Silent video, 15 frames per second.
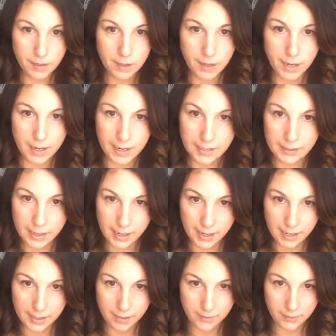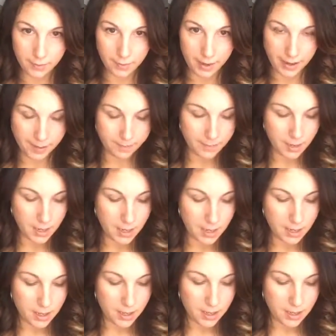I got lightheaded from that.
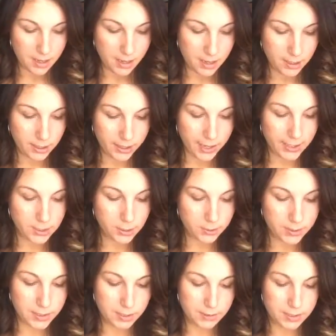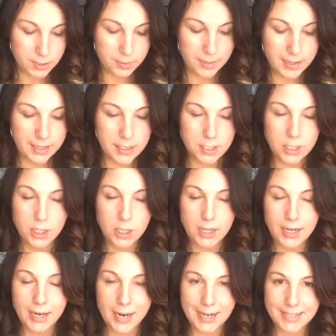Yeah, your guides are with you. That's because you're
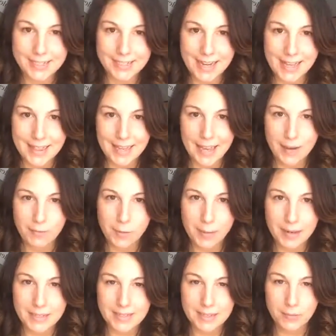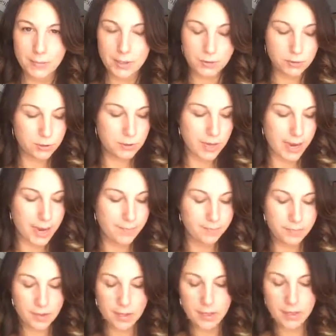connected. I think everybody's, when you do that,
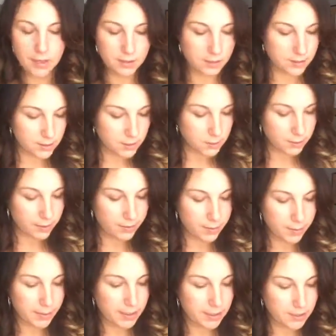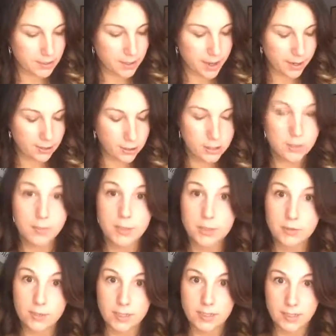is this what everybody needs? Hang on, just let me do
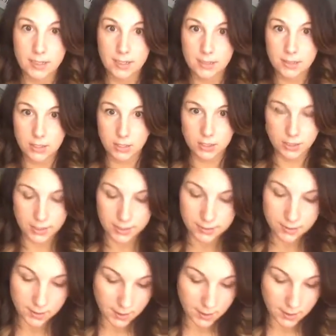this and then I'll talk to you guys.